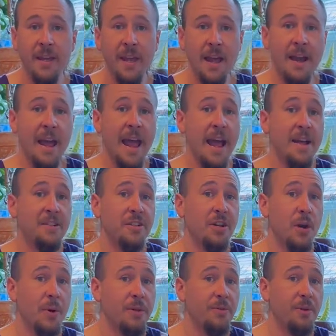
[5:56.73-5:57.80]
And as you're
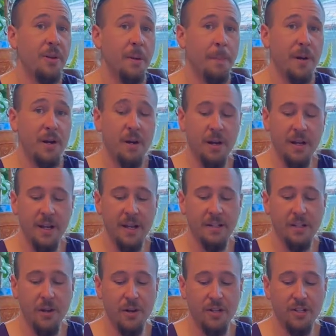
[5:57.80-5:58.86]
going through your burn, it's
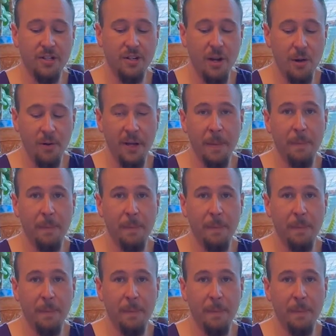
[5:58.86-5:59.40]
going to slowly